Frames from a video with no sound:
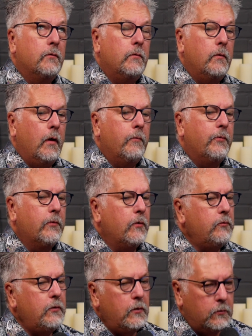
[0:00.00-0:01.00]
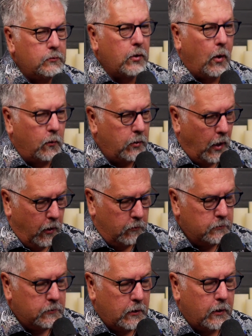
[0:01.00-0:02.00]
So for those of you who don't
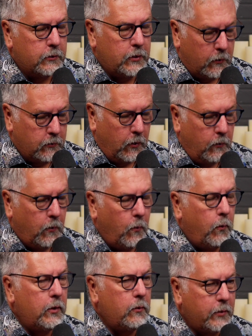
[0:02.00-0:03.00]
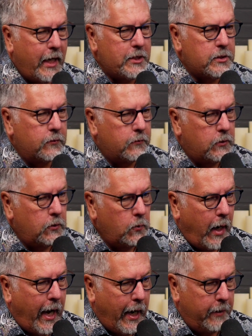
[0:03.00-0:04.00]
know, what locations do
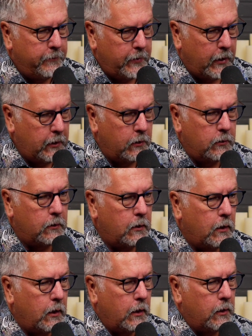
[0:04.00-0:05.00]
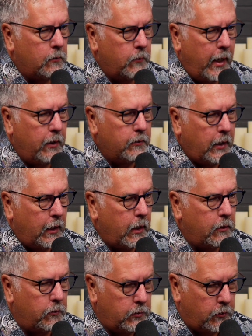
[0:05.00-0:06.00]
you have in and around?
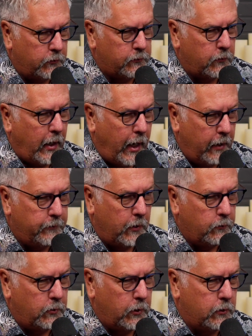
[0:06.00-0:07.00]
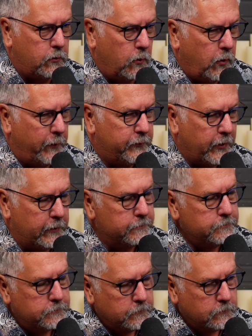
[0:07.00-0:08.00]
And I know you also have a really cool website.